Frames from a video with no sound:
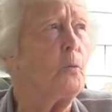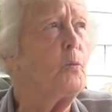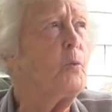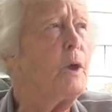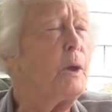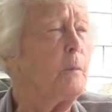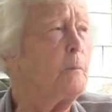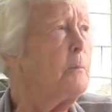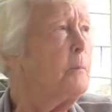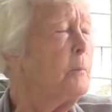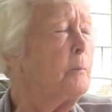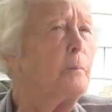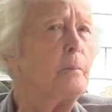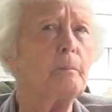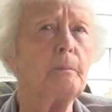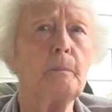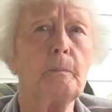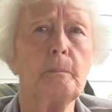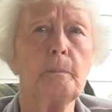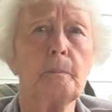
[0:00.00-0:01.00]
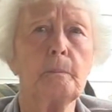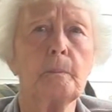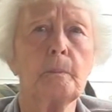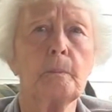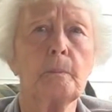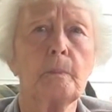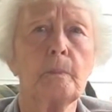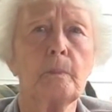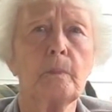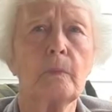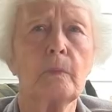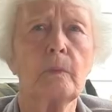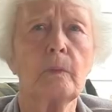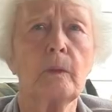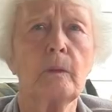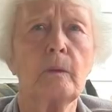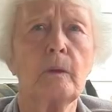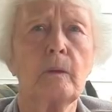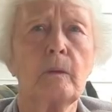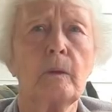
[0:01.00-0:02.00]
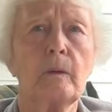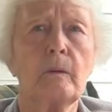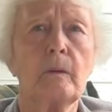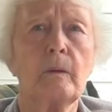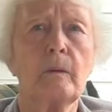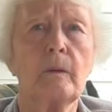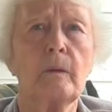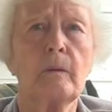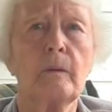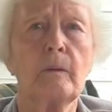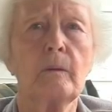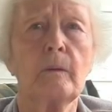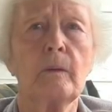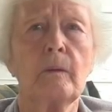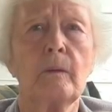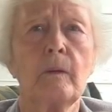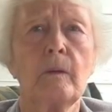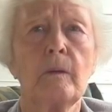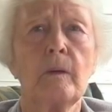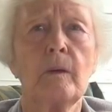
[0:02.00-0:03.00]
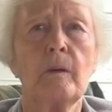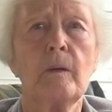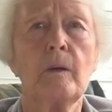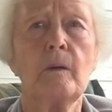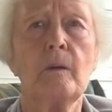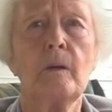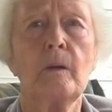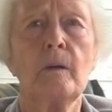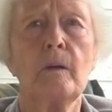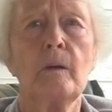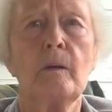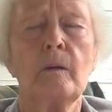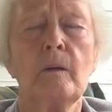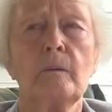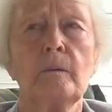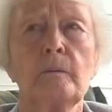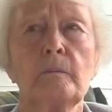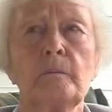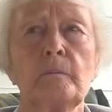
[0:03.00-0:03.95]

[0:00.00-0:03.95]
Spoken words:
Well, what was they cutting with? Were they just doing manual saws?